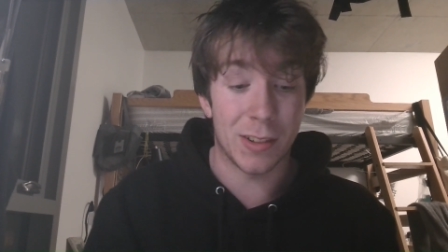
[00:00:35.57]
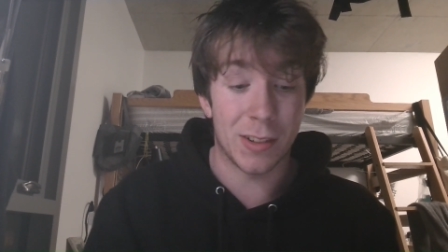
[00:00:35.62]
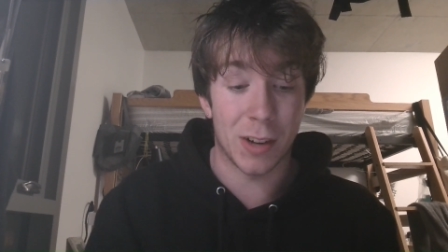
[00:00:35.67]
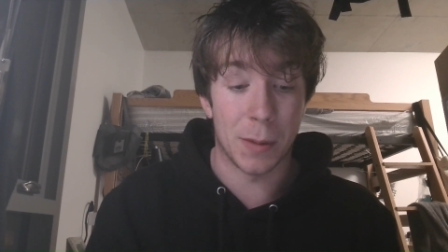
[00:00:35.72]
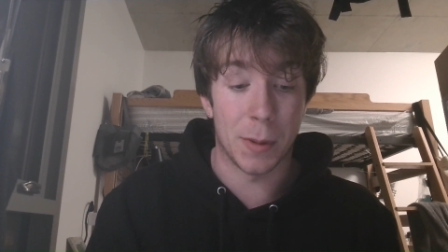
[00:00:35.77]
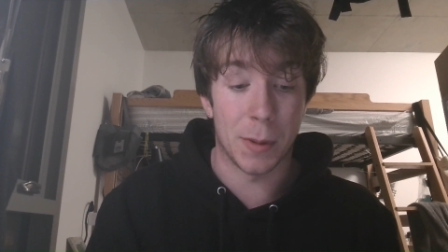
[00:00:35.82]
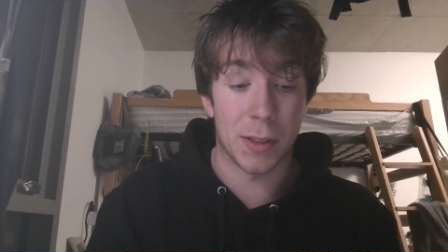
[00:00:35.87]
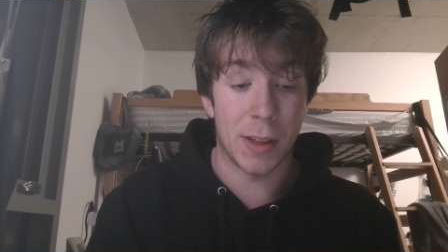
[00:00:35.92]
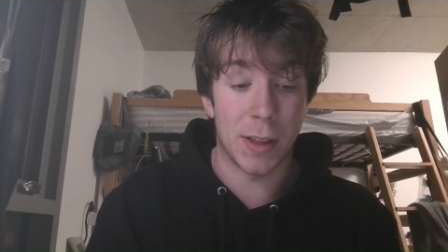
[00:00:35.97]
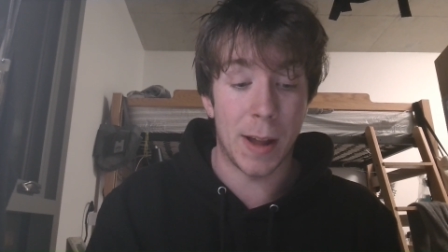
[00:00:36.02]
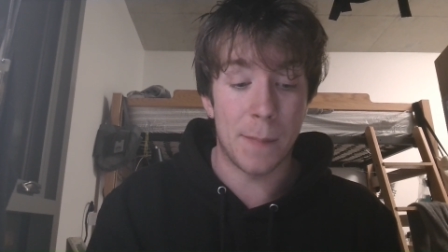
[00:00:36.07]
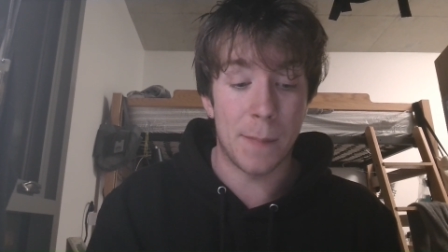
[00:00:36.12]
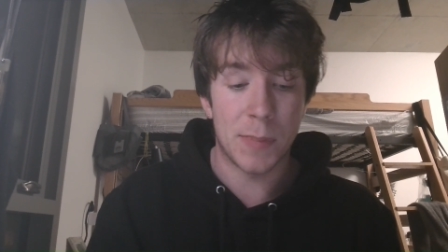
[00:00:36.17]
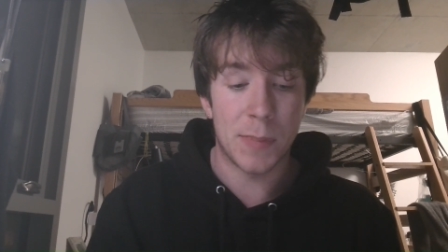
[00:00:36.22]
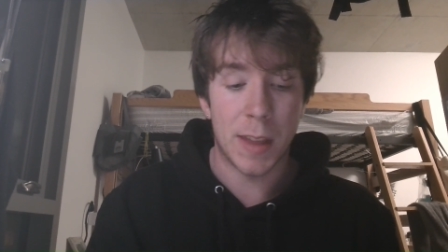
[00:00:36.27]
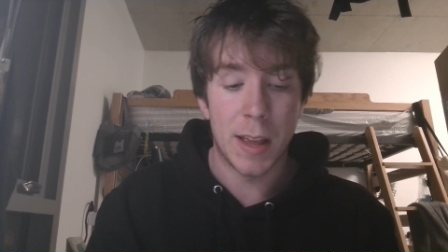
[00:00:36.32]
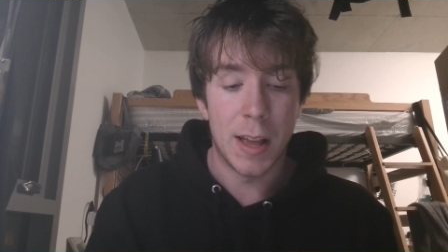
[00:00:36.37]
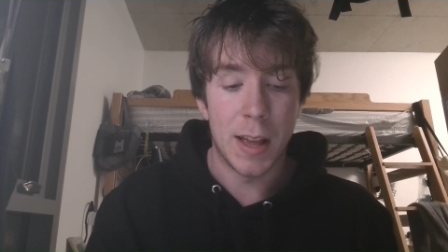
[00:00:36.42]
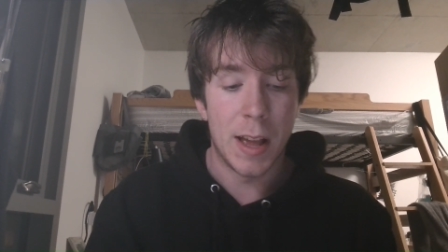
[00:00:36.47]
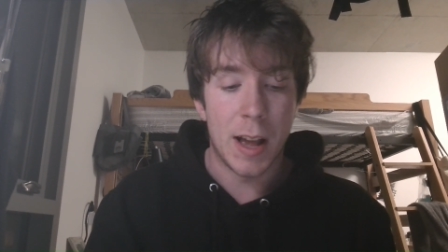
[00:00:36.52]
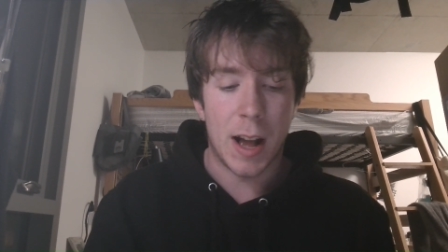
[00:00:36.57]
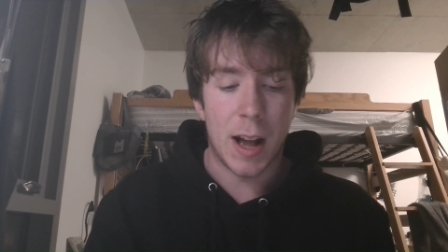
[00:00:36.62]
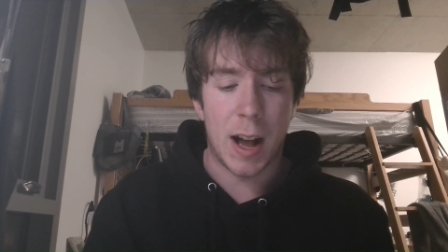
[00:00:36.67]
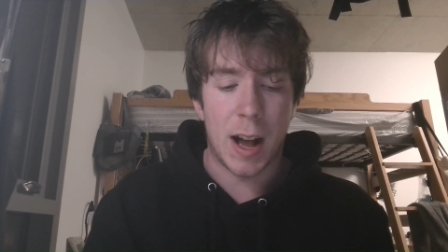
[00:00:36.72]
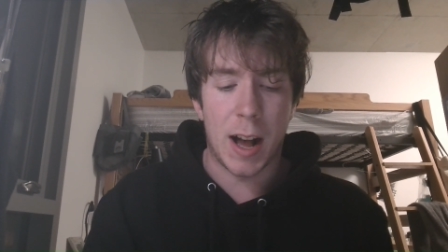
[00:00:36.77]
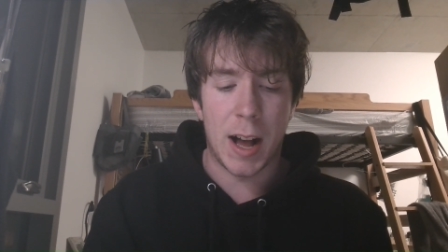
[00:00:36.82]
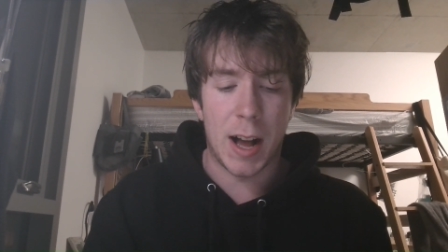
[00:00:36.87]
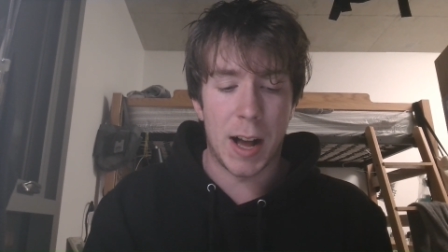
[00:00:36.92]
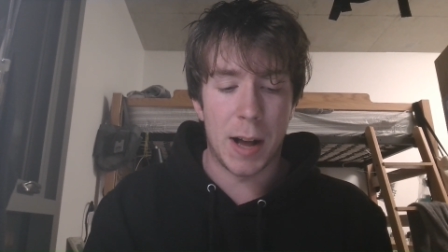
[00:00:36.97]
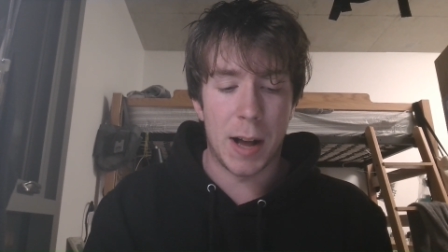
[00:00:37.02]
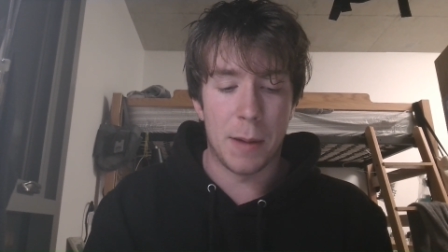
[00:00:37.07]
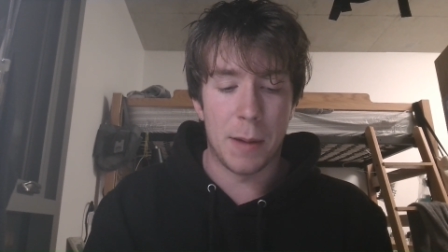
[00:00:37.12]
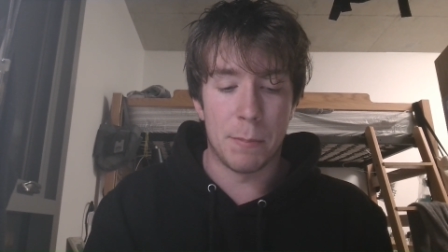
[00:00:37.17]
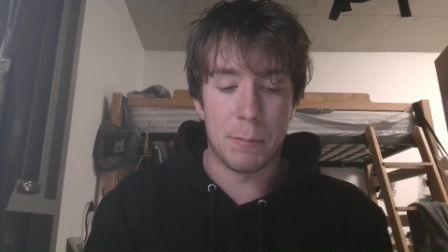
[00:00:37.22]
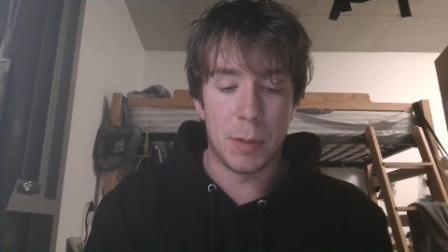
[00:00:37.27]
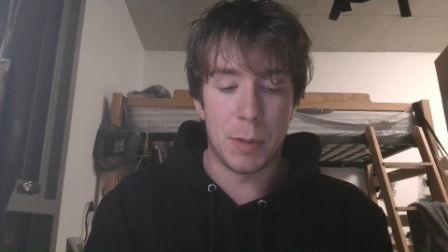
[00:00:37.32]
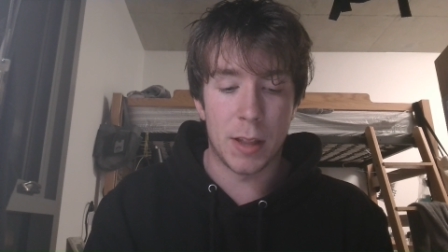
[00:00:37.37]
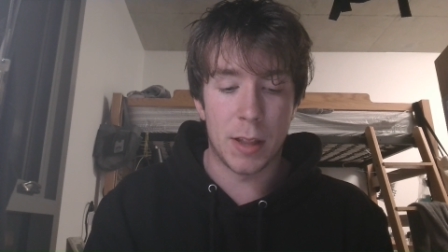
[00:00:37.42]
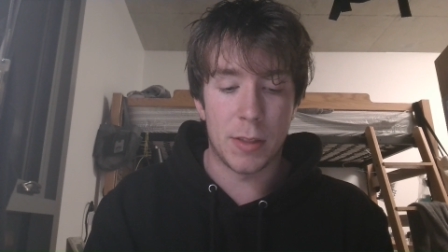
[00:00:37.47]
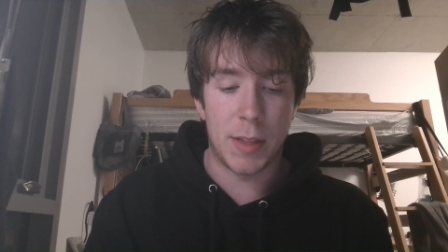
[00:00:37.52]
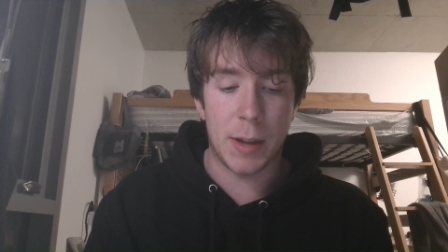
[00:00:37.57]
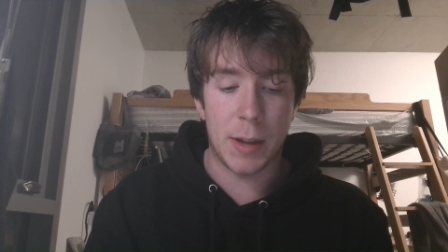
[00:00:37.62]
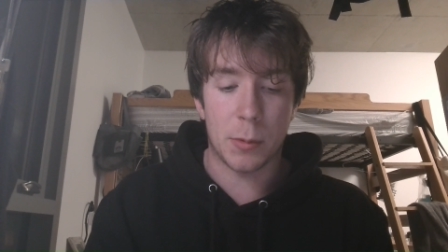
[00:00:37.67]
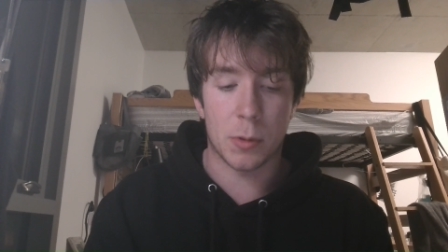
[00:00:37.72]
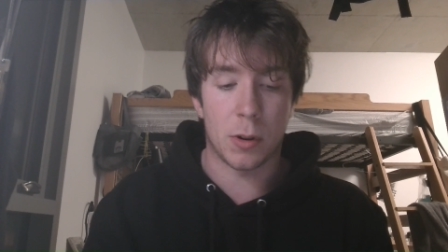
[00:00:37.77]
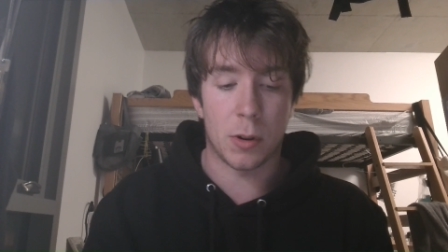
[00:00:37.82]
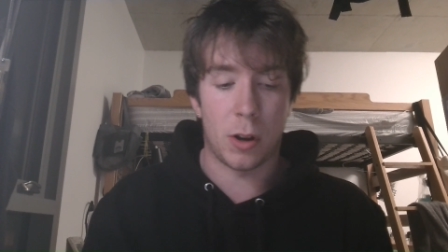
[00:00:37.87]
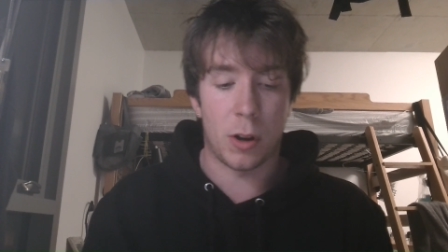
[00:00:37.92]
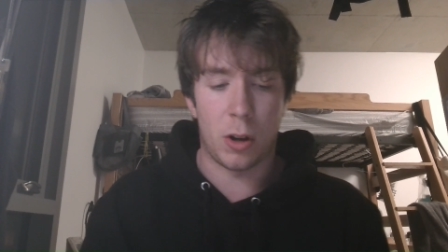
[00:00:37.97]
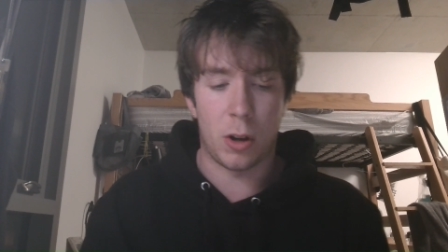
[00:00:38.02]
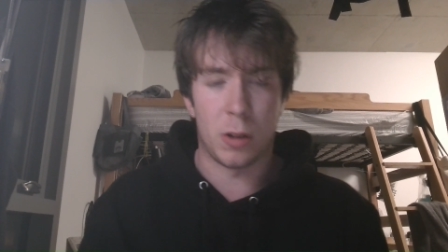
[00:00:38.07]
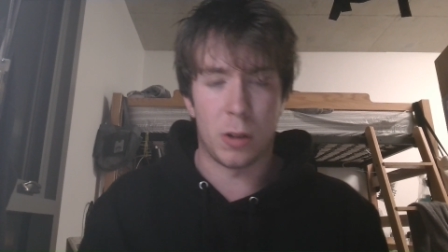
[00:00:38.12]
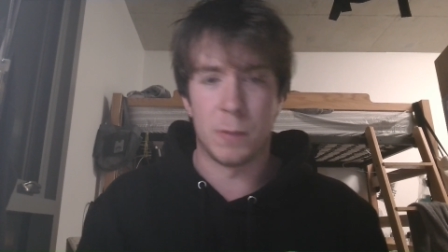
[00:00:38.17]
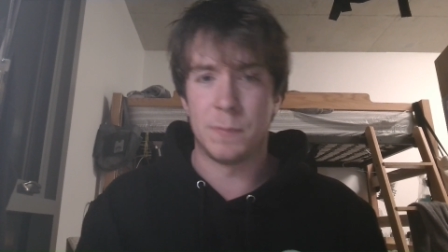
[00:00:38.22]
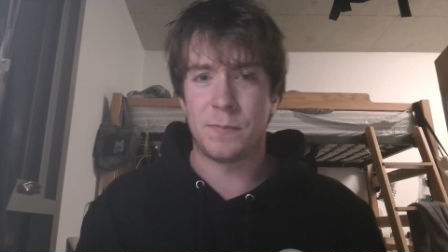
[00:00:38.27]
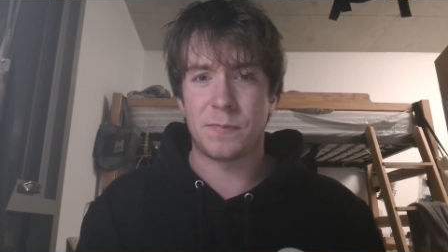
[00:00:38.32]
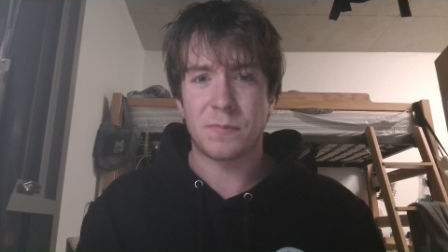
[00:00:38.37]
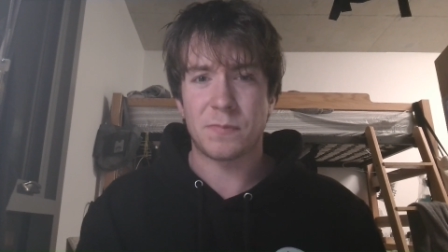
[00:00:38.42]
Sorry about that. Uh, but they were all